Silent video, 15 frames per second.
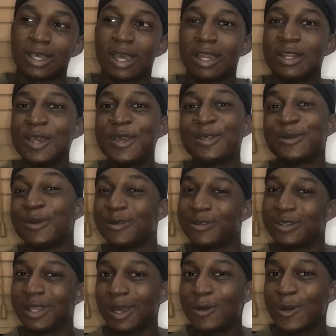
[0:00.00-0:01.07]
and some of
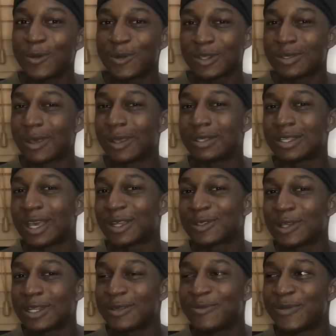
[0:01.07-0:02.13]
the dark wallpapers are
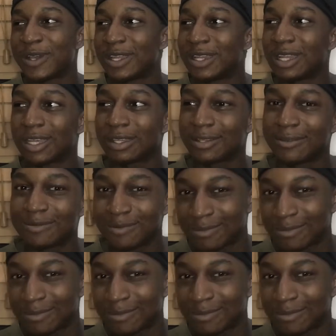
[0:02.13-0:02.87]
actually mad. Like